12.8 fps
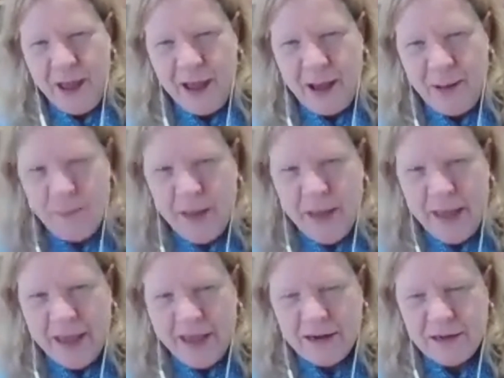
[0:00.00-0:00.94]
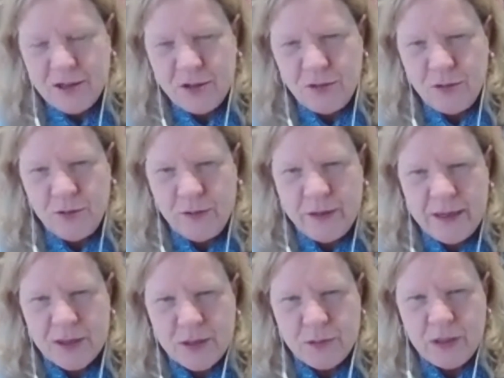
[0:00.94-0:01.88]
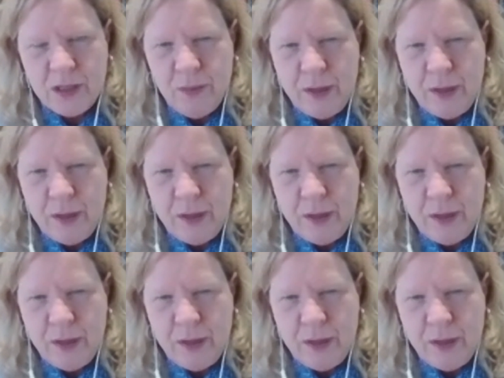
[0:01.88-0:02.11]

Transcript: and who has really